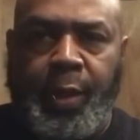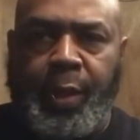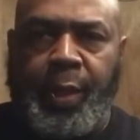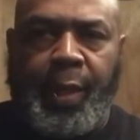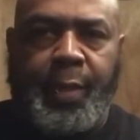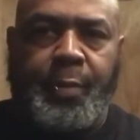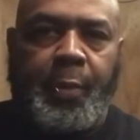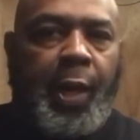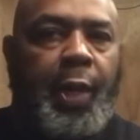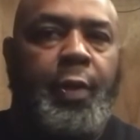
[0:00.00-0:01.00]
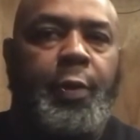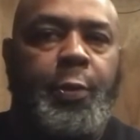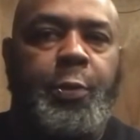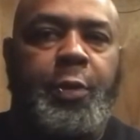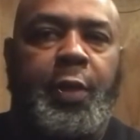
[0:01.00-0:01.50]
had some hot
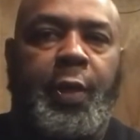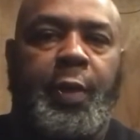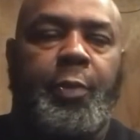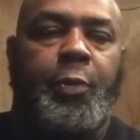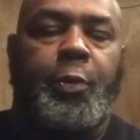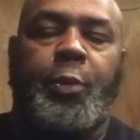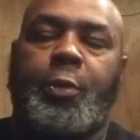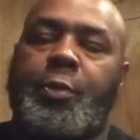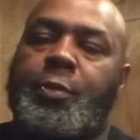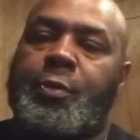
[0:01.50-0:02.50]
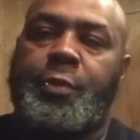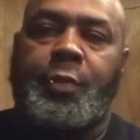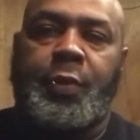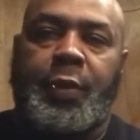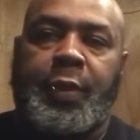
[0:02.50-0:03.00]
loads came through.
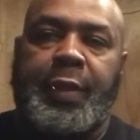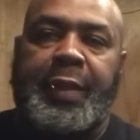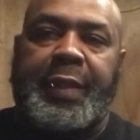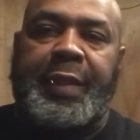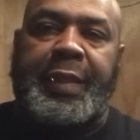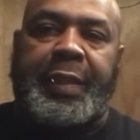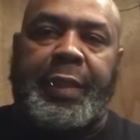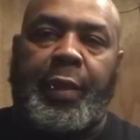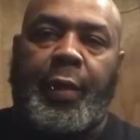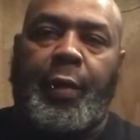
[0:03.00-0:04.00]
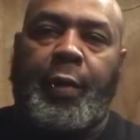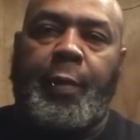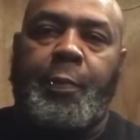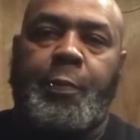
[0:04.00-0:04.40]
Uh,